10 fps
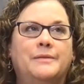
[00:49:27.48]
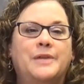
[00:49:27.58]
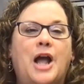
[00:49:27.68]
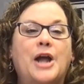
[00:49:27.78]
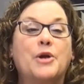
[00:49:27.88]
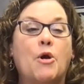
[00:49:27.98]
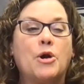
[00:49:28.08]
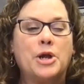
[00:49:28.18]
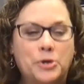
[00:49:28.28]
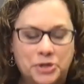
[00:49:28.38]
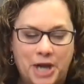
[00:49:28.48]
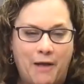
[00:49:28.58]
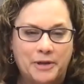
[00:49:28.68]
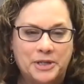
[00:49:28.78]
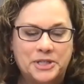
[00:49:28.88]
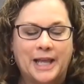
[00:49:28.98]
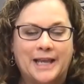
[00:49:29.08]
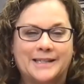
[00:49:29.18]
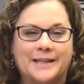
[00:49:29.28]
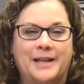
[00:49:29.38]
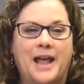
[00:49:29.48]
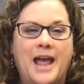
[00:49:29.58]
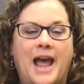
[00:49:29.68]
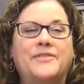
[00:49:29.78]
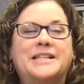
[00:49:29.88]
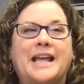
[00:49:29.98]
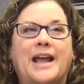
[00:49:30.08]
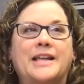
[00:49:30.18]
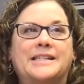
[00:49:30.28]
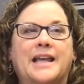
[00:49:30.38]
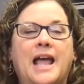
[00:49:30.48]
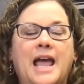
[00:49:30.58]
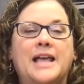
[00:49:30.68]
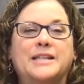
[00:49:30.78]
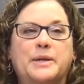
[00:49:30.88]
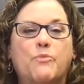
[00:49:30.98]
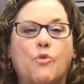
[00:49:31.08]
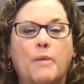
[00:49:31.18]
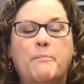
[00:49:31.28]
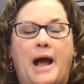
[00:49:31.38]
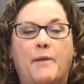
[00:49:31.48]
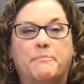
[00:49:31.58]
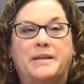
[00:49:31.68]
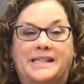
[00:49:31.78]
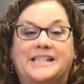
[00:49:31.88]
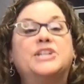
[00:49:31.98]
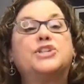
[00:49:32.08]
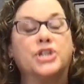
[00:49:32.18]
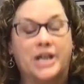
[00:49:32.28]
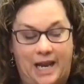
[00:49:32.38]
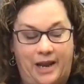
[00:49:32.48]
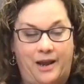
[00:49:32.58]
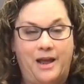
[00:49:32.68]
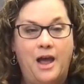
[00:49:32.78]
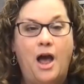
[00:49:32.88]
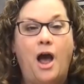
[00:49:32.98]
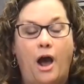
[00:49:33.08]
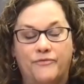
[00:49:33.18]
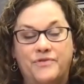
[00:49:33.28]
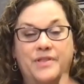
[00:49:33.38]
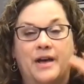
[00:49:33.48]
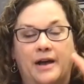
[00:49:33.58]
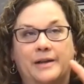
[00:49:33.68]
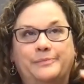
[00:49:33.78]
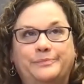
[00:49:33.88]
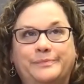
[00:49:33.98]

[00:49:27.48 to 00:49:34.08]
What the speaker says: hierarchical challenge? Like, I have to say, is it more about positioning of the